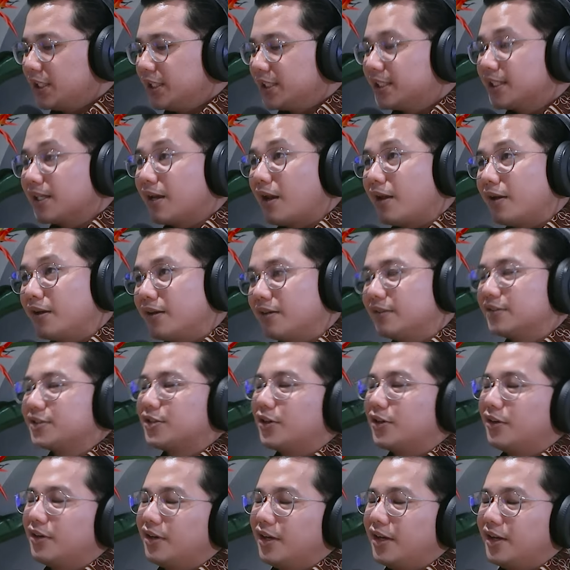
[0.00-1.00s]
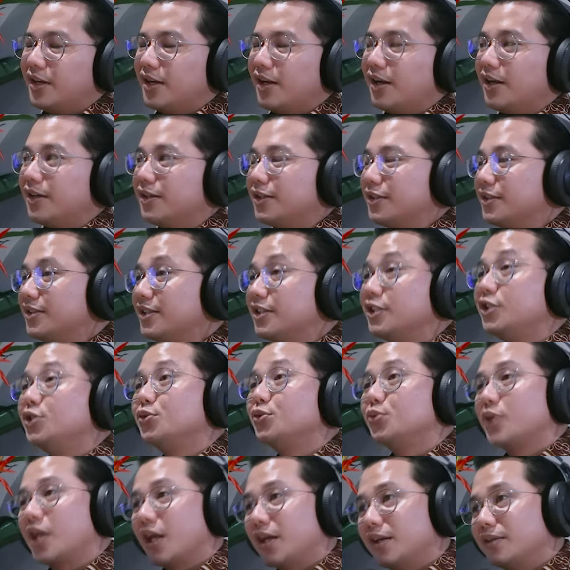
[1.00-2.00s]
is not London,
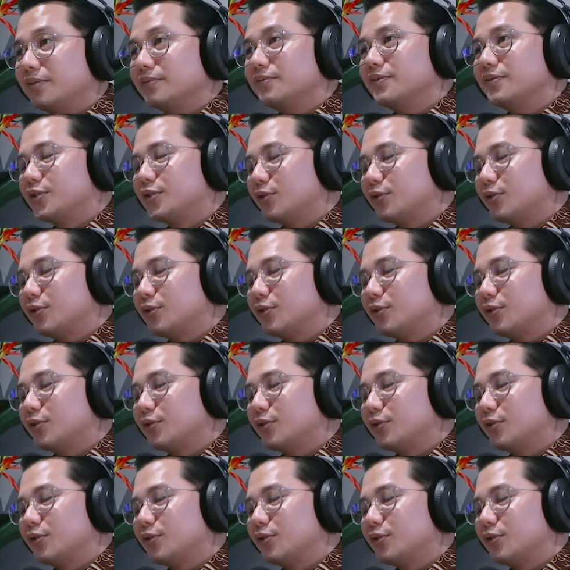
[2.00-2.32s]
UK.